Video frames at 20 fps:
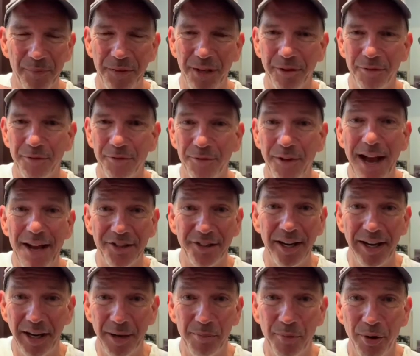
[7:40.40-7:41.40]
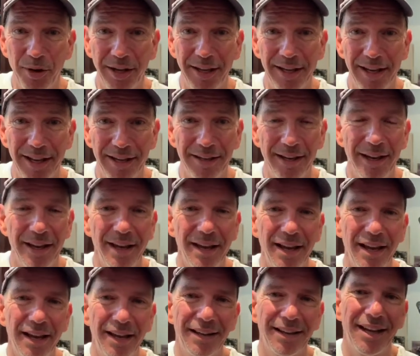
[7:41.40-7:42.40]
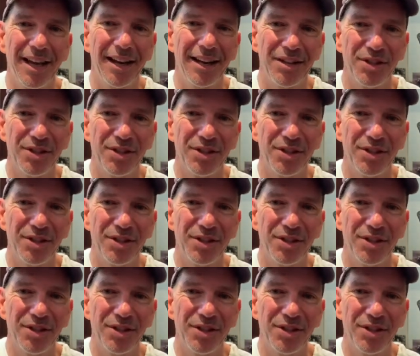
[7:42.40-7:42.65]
fascinating book, and again,